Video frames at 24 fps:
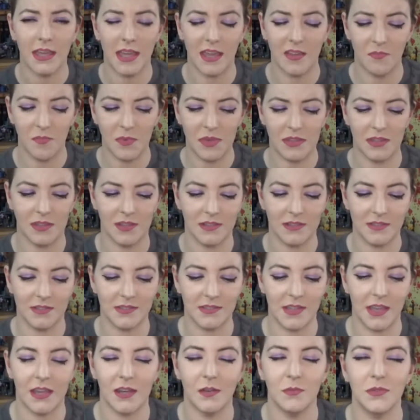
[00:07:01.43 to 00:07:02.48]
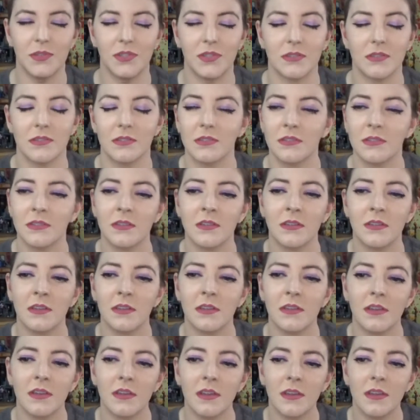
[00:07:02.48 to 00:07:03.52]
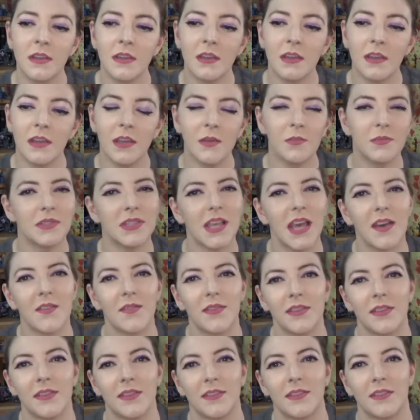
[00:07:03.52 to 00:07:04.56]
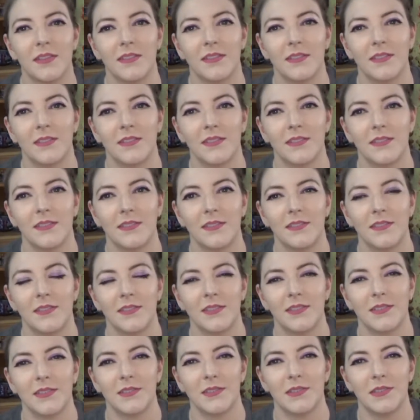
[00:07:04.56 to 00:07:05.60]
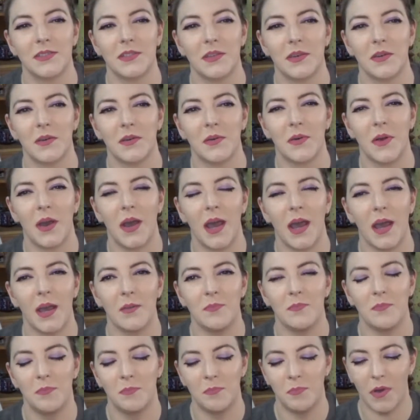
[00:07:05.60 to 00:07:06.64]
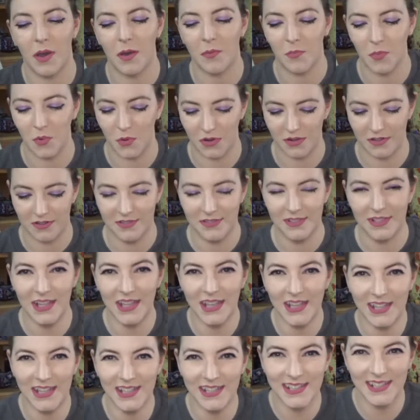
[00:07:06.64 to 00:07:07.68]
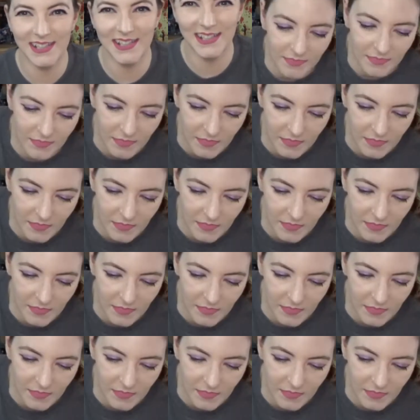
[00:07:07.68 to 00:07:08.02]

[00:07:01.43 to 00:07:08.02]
gave me this, and it was just, it was heaven. So I bought more. And